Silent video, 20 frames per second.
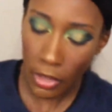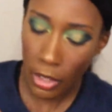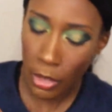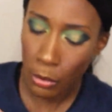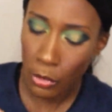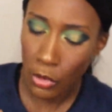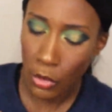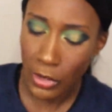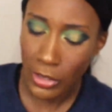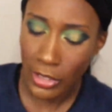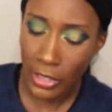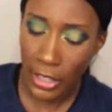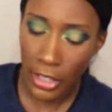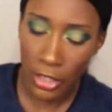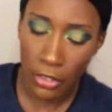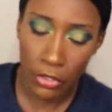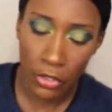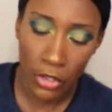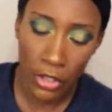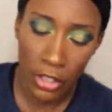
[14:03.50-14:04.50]
it was on
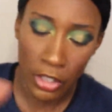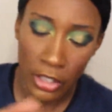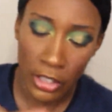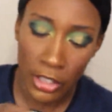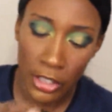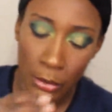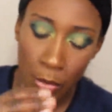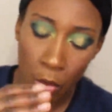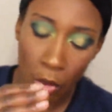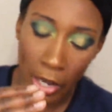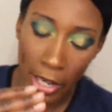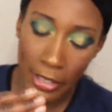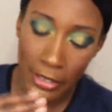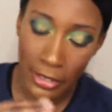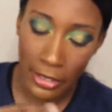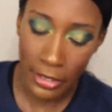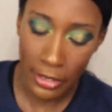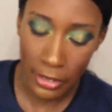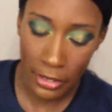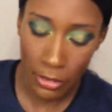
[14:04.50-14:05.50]
sale for a good price
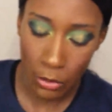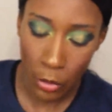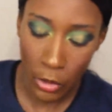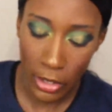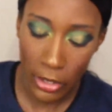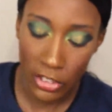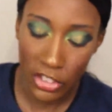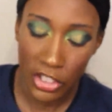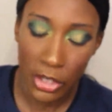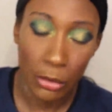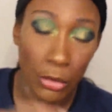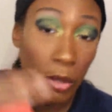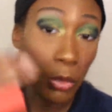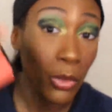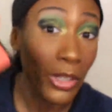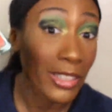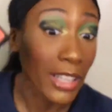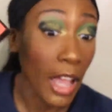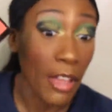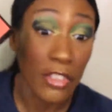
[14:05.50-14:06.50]
and this is one of the shimmery ones i